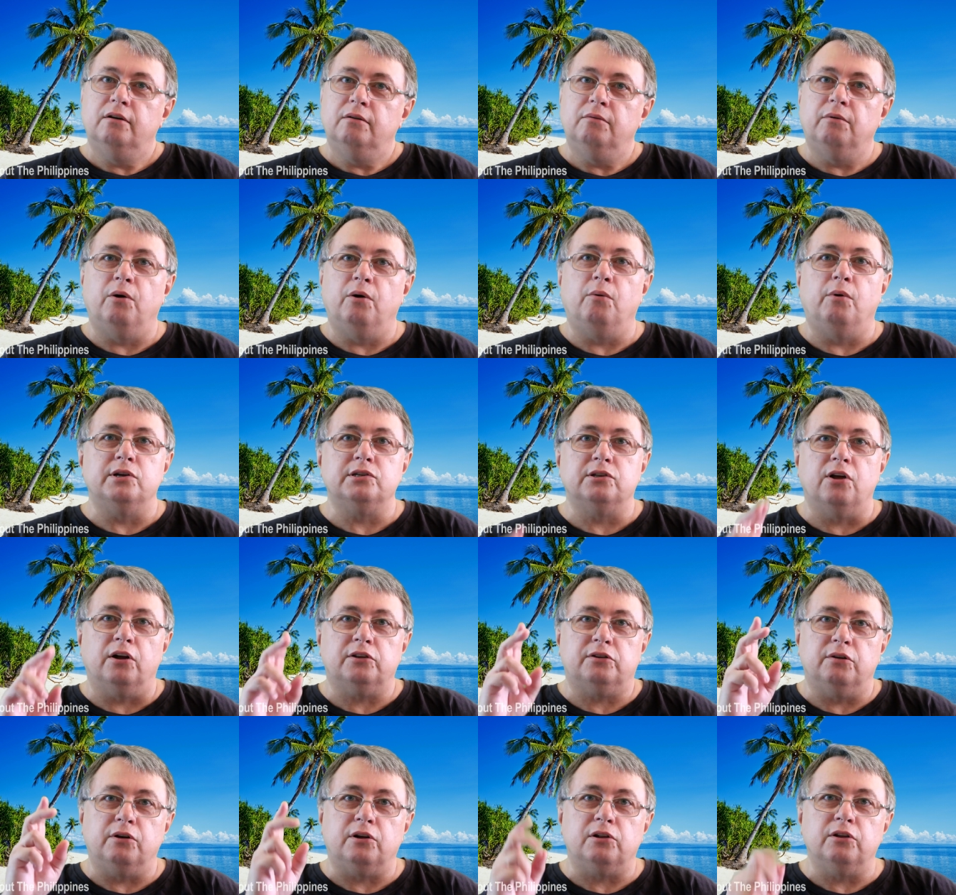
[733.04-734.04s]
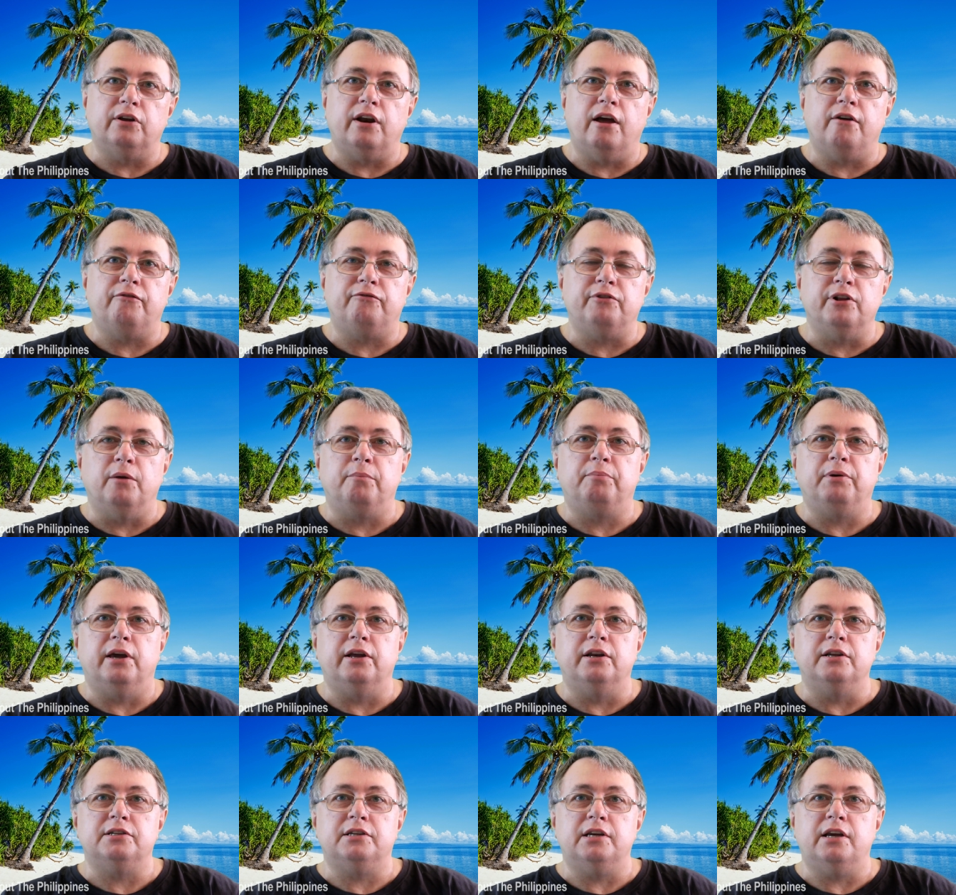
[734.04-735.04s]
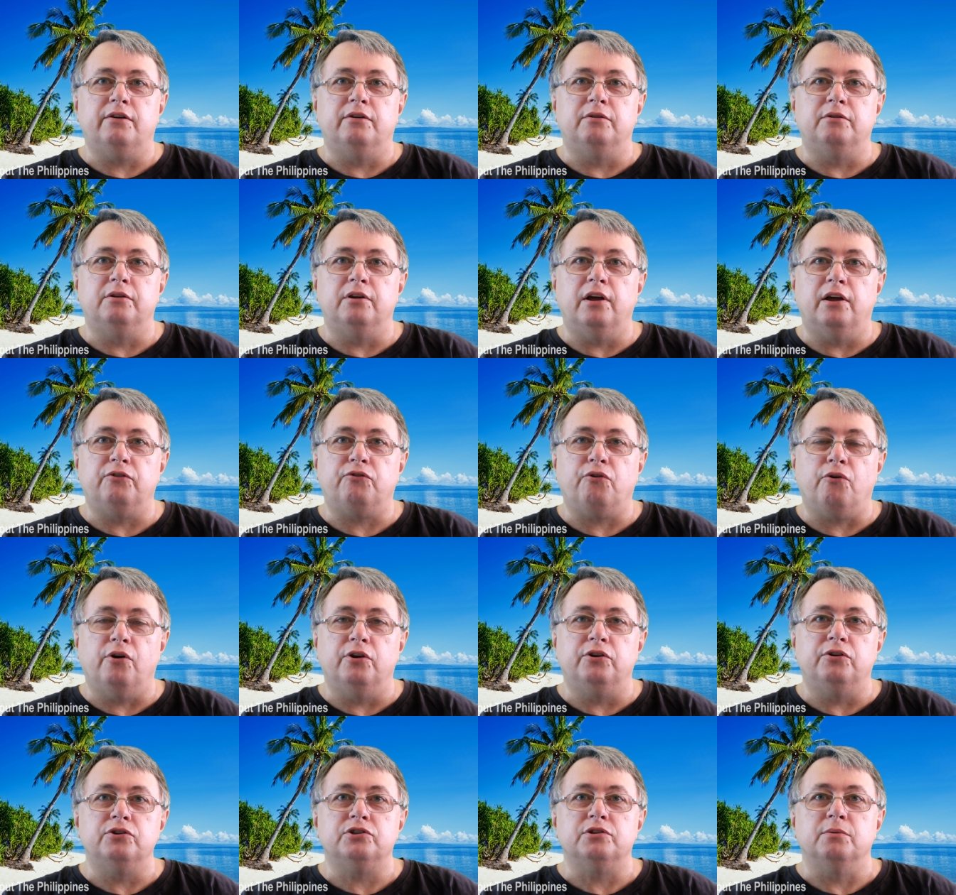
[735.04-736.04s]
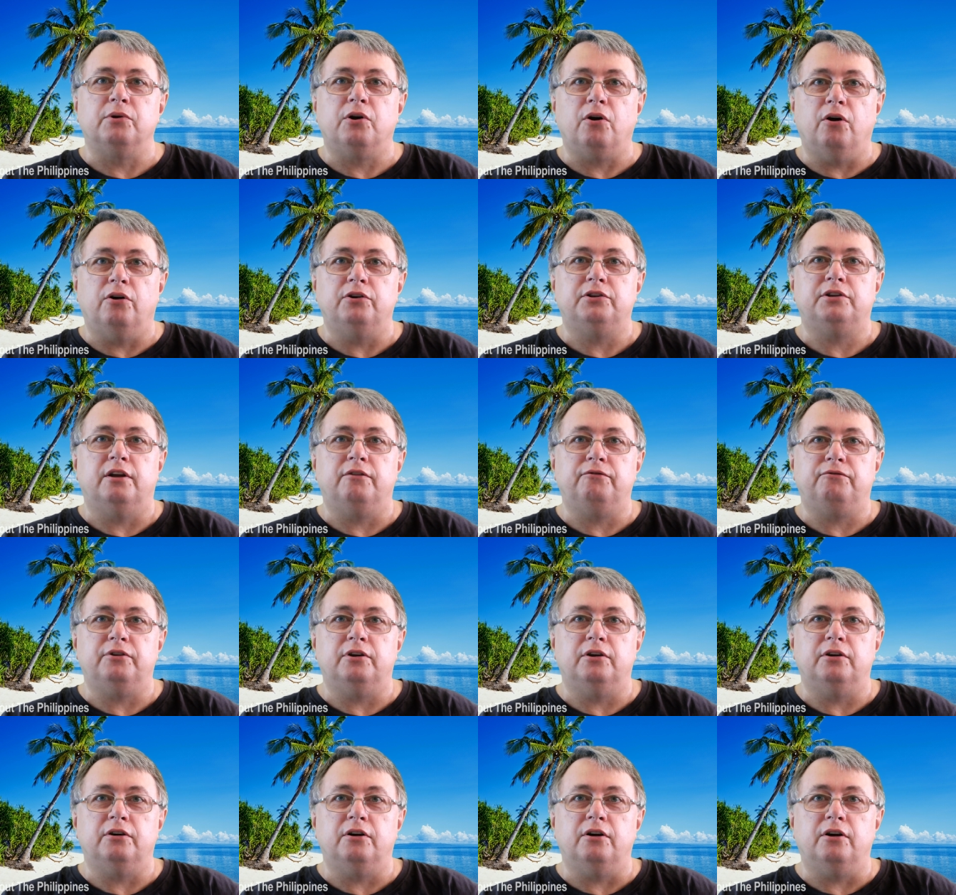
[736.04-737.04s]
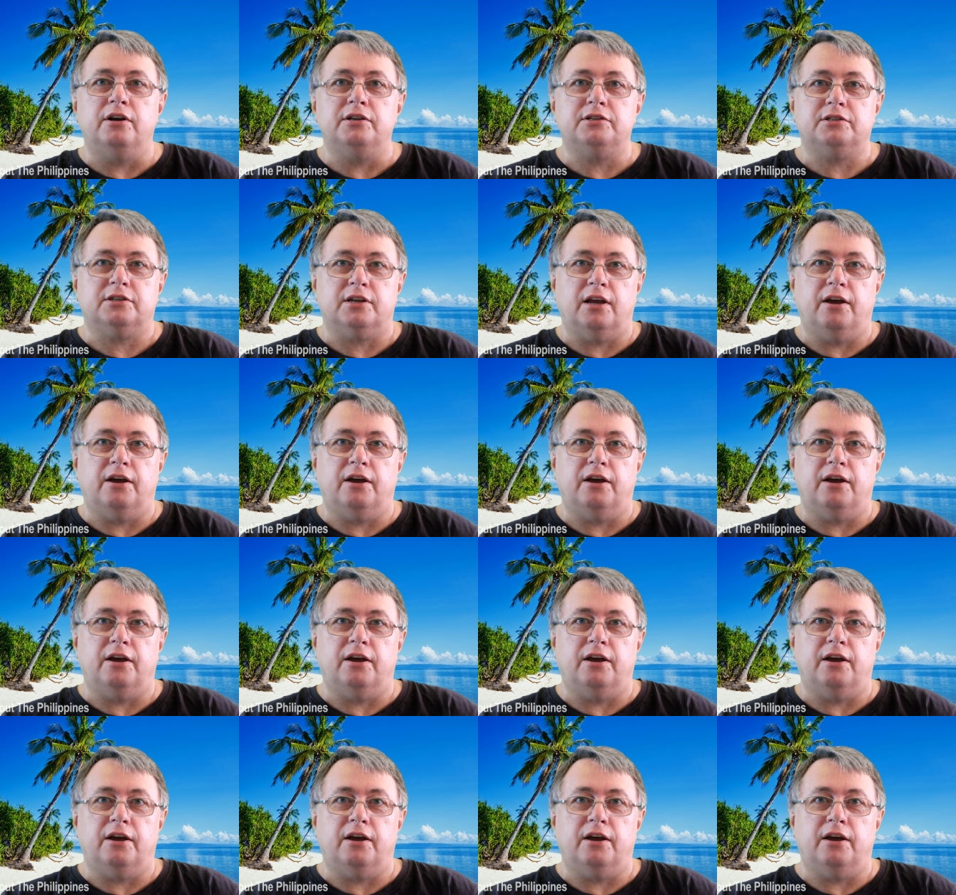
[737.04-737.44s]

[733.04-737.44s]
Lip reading: We always like to include our Filipinas here and try and do some content for you guys.